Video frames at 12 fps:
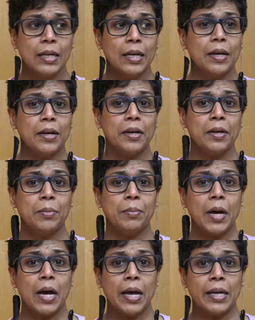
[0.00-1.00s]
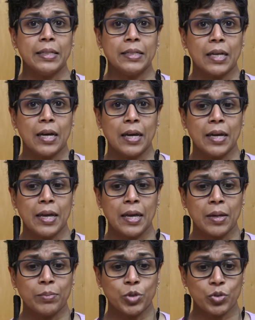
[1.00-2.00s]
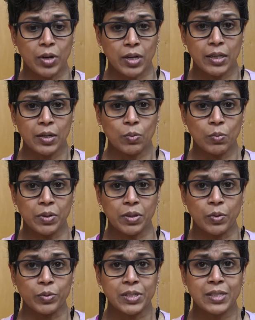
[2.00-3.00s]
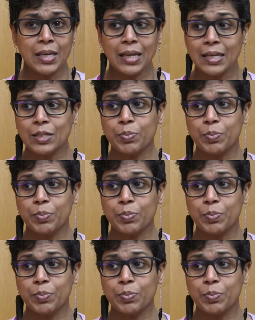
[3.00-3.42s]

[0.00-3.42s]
um, and I am struggling with those things,